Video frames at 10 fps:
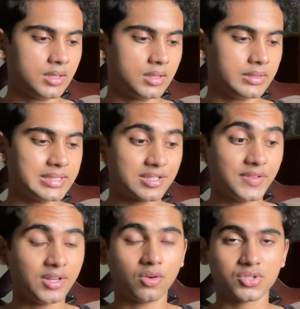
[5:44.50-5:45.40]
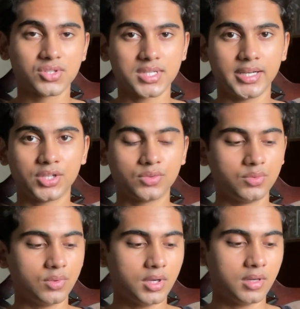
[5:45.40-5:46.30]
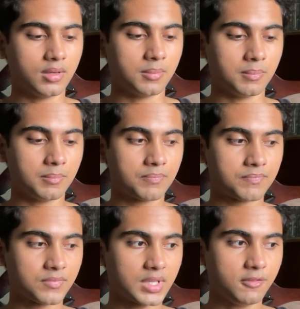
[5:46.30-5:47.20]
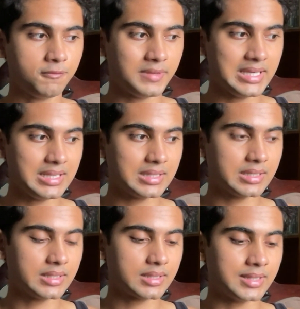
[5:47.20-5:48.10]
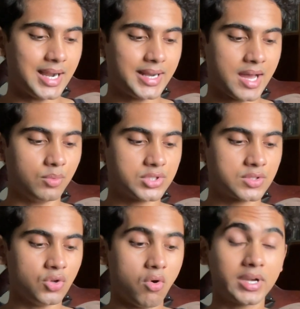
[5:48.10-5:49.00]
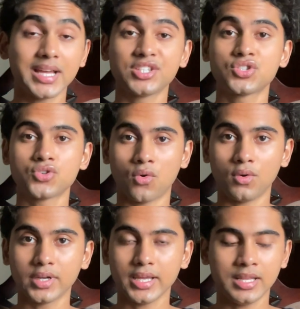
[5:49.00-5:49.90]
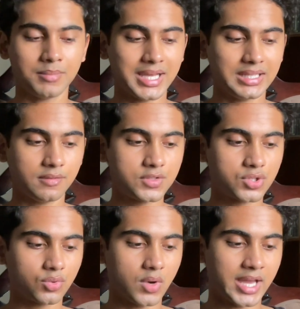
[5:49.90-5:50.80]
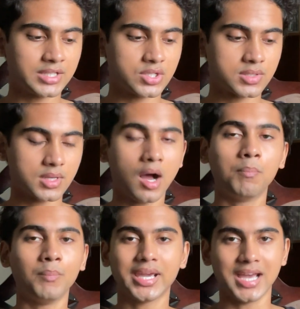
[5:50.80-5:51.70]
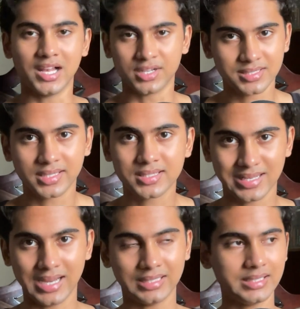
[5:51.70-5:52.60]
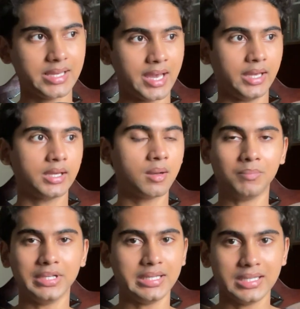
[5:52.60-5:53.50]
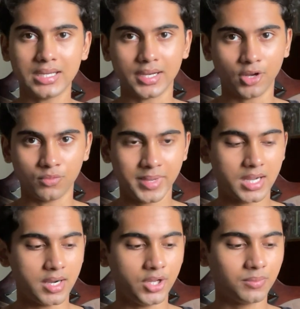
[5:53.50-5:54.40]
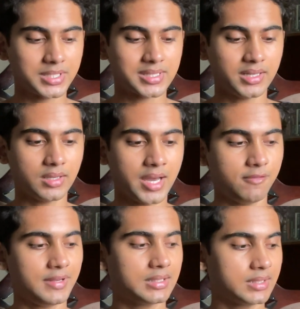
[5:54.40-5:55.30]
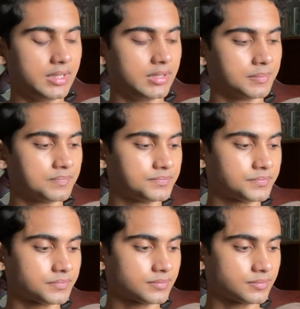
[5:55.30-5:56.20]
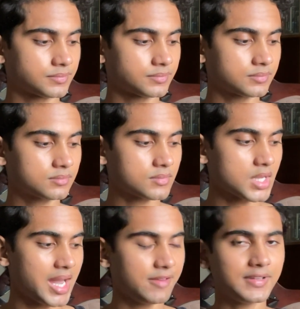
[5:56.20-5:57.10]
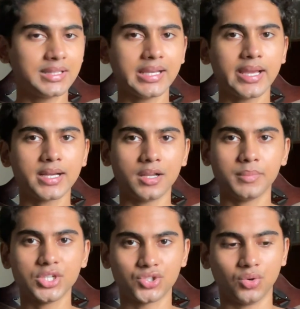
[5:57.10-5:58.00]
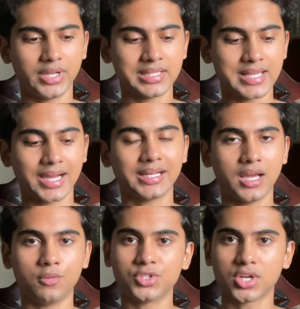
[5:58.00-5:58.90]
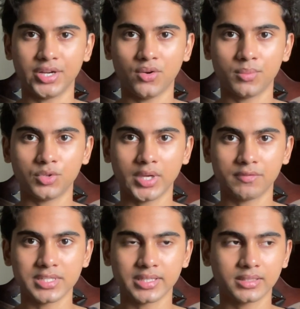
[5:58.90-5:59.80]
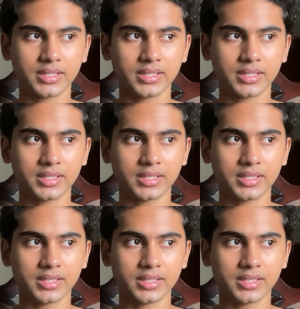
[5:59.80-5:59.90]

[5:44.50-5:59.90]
This is when I also started to feel that I was not as strong in my lift, so I just upped my calories like slightly. I completely cut out my cardio because I felt like I can't be sure exactly how much cardio I'm doing every single day.